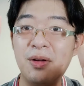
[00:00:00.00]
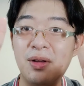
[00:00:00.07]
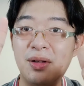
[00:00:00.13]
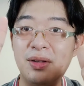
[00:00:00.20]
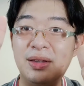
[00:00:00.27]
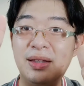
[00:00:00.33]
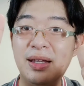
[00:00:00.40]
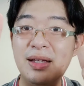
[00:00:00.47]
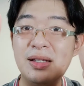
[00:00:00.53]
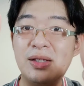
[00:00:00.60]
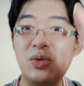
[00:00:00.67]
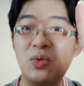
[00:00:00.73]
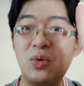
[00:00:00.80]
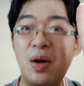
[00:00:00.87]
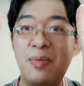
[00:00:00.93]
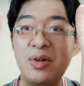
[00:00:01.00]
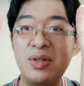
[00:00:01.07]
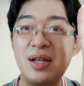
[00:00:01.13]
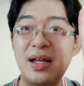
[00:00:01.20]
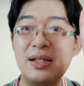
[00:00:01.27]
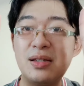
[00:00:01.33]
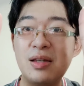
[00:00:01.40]
This
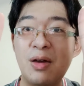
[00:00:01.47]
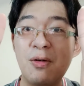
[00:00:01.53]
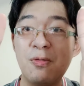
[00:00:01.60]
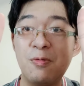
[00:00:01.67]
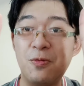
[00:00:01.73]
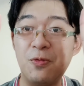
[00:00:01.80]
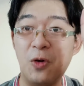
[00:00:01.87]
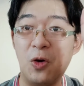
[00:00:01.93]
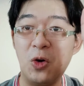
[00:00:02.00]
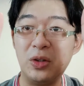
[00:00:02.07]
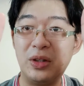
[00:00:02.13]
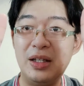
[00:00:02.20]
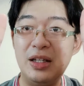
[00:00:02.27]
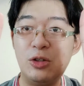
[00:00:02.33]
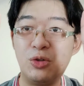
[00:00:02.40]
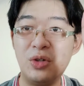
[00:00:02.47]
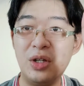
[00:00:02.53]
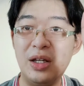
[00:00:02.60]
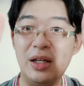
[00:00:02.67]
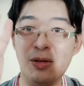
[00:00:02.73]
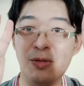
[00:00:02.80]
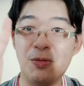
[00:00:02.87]
represents
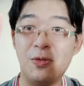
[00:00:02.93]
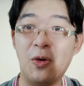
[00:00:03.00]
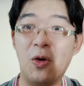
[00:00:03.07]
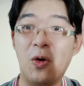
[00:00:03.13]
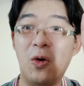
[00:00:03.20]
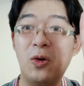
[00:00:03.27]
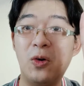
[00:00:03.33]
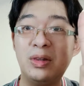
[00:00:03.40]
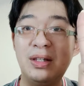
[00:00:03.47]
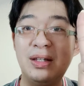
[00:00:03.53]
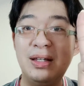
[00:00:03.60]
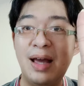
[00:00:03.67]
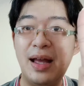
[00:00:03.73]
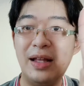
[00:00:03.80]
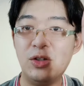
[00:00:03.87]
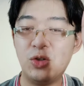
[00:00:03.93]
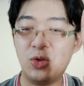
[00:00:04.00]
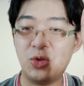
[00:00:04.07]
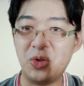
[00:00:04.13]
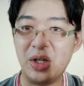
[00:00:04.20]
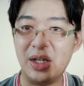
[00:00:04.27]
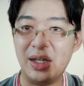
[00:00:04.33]
43, 40 and
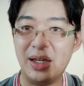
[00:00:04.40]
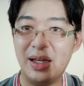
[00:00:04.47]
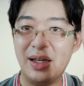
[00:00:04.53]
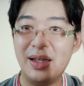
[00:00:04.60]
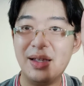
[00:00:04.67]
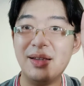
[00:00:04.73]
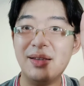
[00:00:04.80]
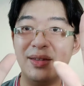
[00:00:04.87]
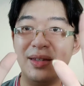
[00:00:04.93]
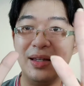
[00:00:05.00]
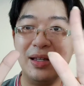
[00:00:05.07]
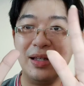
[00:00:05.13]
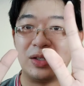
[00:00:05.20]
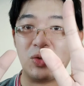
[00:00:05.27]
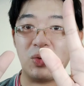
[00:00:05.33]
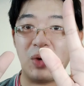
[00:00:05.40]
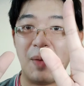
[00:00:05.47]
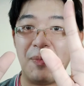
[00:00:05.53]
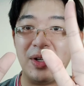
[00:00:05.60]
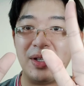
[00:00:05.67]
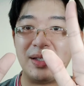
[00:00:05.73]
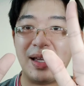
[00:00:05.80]
3. This
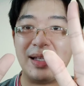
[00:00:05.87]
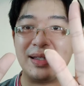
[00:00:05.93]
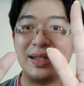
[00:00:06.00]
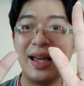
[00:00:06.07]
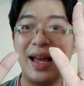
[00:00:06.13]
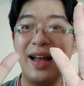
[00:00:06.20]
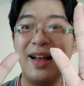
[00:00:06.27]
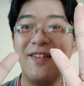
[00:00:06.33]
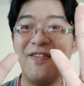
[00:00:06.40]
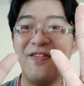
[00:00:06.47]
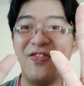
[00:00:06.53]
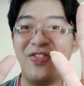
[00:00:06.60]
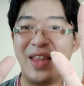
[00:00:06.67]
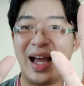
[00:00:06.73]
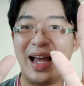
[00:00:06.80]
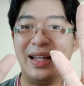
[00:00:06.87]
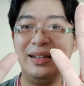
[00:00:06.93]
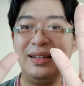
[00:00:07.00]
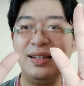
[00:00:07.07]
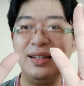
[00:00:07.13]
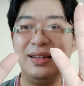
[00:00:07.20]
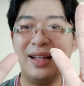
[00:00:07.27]
represents
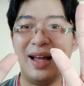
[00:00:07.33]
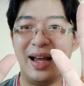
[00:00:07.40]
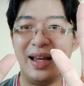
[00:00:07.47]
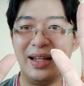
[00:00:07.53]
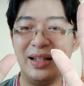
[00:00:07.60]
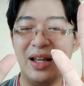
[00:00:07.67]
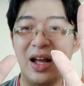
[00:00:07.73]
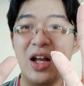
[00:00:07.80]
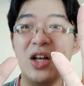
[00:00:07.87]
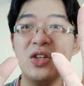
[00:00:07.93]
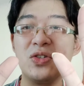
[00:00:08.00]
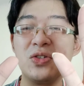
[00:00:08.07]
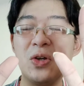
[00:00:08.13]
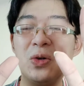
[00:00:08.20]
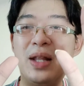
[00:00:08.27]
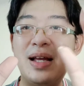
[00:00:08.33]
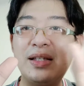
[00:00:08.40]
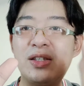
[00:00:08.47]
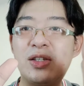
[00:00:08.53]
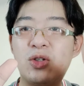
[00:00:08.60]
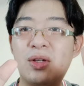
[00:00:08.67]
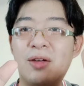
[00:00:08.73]
99. So
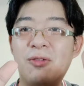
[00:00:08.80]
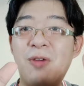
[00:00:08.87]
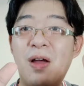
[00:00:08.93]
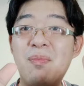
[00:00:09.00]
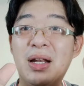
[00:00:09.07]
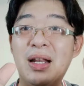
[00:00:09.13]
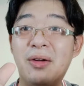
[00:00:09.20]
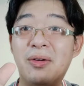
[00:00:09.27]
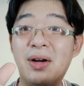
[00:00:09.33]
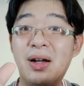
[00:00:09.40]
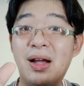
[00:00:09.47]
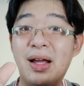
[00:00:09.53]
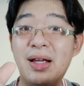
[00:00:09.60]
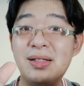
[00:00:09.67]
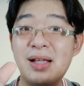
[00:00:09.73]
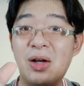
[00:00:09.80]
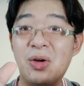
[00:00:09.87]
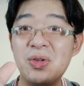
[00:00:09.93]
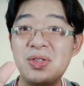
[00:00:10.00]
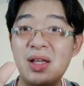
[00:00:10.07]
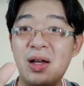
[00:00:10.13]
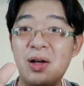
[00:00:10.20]
let's familiarize
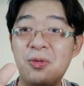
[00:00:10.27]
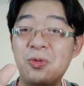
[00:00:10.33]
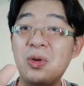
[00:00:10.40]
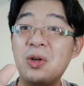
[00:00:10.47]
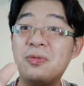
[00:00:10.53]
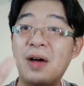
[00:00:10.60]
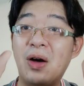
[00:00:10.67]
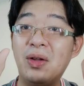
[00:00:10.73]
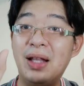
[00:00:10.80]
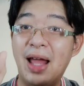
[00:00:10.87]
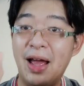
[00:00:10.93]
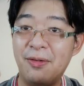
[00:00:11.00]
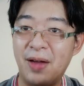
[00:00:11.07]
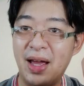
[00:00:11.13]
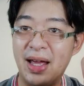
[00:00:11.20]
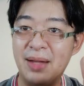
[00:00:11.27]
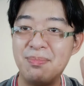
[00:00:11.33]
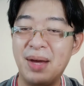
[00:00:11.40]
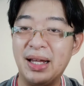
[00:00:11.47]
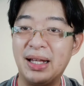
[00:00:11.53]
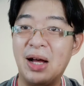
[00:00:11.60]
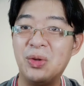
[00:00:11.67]
ourselves with our left hand by
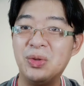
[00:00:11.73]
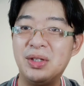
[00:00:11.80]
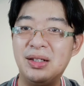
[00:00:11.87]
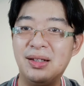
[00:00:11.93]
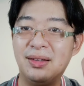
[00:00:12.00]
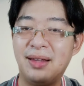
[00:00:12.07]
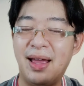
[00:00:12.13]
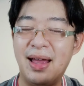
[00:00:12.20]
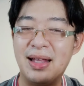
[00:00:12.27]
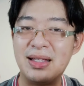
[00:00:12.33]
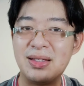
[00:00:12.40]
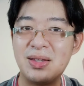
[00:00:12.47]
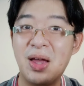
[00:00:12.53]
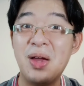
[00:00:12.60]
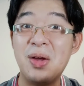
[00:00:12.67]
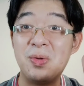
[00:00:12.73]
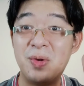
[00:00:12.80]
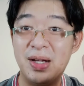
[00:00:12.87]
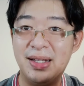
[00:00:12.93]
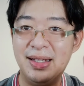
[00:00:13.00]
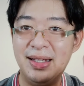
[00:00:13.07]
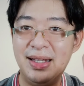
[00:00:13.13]
counting the tens.
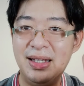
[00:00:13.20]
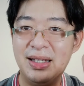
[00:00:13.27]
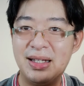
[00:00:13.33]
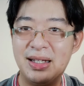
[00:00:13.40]
Ready?